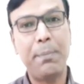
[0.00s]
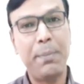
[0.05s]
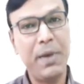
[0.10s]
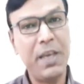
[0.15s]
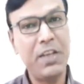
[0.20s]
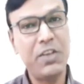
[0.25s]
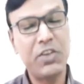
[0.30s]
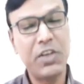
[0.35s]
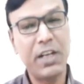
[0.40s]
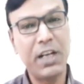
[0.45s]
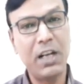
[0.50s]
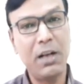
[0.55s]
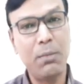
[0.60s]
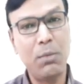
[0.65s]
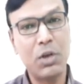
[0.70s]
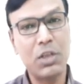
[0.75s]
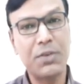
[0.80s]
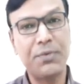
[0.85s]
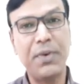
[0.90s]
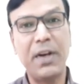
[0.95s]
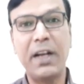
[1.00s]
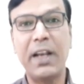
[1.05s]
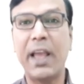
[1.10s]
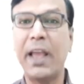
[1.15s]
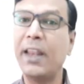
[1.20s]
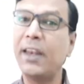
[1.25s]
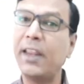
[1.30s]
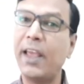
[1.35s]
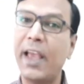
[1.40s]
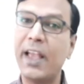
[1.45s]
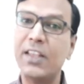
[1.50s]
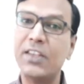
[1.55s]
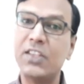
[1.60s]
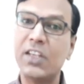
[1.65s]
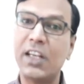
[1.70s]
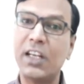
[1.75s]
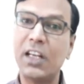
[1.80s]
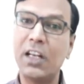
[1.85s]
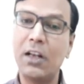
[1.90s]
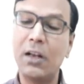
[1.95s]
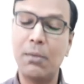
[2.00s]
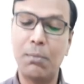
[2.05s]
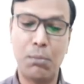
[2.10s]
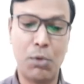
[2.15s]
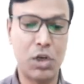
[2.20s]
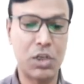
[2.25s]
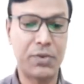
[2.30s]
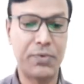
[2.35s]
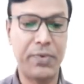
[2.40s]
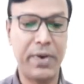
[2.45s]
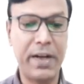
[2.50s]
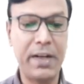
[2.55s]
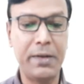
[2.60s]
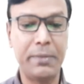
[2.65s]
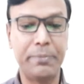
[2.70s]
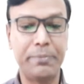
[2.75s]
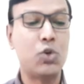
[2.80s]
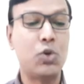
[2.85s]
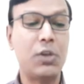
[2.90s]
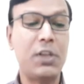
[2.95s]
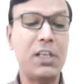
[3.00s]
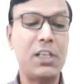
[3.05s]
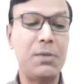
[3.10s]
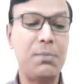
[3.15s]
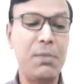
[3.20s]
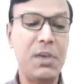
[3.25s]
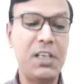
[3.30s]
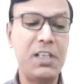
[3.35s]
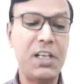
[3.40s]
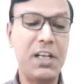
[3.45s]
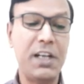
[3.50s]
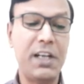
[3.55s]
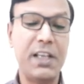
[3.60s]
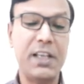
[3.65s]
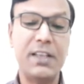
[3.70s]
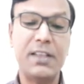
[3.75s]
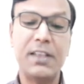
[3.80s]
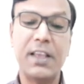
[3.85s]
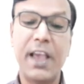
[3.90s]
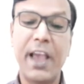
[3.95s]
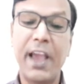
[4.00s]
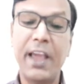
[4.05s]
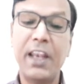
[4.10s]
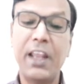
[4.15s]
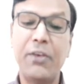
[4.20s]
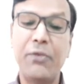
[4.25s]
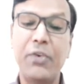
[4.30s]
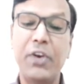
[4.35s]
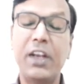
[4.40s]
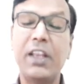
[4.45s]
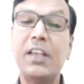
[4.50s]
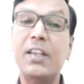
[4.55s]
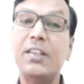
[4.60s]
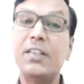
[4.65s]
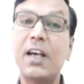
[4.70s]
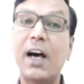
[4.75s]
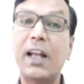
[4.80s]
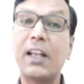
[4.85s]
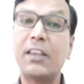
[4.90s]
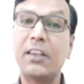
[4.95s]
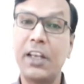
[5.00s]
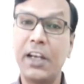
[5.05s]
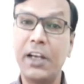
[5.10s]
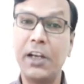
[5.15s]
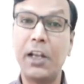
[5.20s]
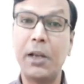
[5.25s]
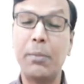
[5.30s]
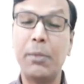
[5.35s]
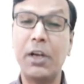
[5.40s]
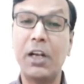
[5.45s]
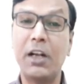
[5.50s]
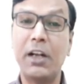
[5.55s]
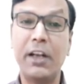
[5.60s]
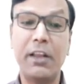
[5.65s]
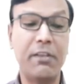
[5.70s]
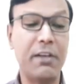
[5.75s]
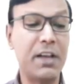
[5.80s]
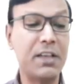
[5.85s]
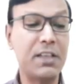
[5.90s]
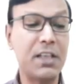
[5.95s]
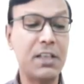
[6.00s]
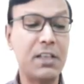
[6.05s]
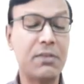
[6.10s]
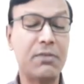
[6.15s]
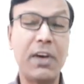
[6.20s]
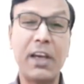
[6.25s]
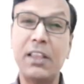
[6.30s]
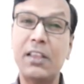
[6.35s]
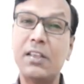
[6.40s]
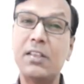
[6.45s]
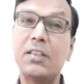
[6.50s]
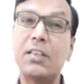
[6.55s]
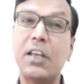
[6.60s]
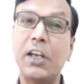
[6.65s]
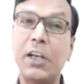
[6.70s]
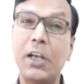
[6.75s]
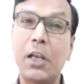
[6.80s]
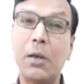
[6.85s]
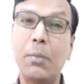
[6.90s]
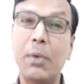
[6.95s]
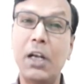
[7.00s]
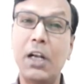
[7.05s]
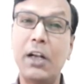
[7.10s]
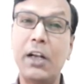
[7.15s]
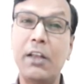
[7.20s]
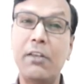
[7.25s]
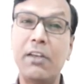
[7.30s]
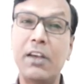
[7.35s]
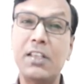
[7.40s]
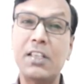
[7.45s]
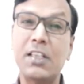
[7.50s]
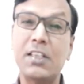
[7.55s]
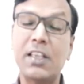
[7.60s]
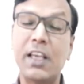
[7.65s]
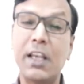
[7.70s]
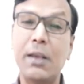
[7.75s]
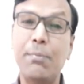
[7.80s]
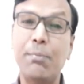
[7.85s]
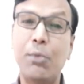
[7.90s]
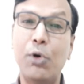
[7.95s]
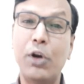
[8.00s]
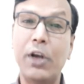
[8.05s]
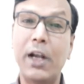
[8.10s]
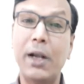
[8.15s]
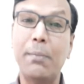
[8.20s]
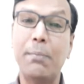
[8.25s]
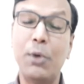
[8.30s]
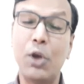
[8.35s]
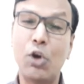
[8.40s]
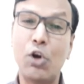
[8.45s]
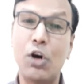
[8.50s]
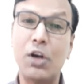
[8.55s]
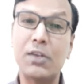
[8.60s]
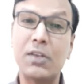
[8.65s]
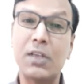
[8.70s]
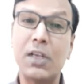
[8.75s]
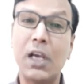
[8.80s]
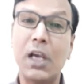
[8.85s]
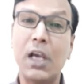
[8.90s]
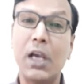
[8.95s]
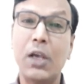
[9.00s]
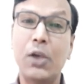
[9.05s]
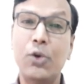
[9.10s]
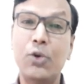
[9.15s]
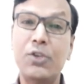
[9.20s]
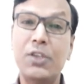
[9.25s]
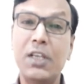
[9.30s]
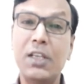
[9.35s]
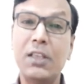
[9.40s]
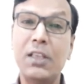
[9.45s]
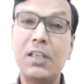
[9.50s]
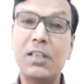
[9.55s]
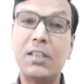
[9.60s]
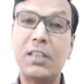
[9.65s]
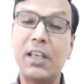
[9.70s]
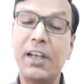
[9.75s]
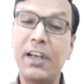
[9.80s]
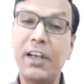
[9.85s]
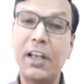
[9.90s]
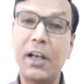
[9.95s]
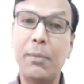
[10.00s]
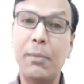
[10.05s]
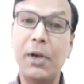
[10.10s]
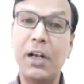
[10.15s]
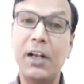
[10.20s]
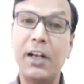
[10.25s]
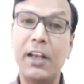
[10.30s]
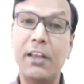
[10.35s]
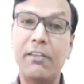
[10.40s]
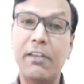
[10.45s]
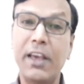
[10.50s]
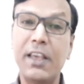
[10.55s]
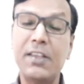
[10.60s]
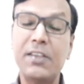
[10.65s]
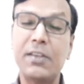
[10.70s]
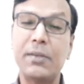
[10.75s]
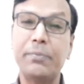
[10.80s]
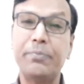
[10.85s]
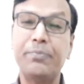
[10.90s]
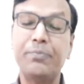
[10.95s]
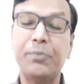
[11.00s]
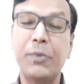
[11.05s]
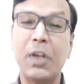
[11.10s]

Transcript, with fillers: P channel MOSFET and N channel MOSFET. So these BJTs and FETs are three terminal devices. Why these three terminal devices are important? Because using this three terminal device